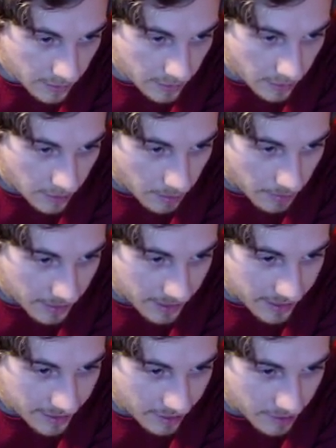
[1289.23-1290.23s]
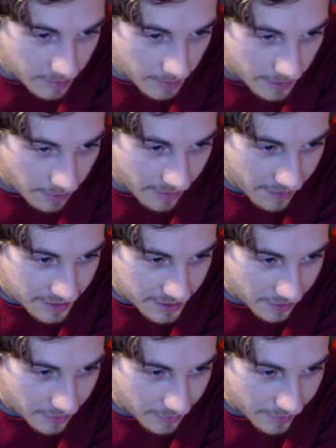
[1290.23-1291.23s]
It talks about my
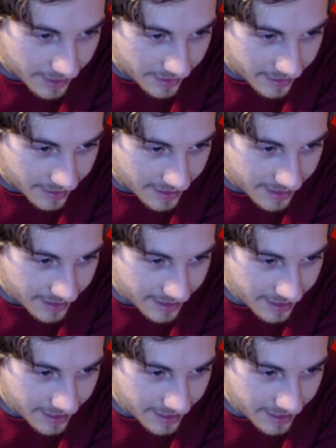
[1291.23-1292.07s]
graphics card right here, look.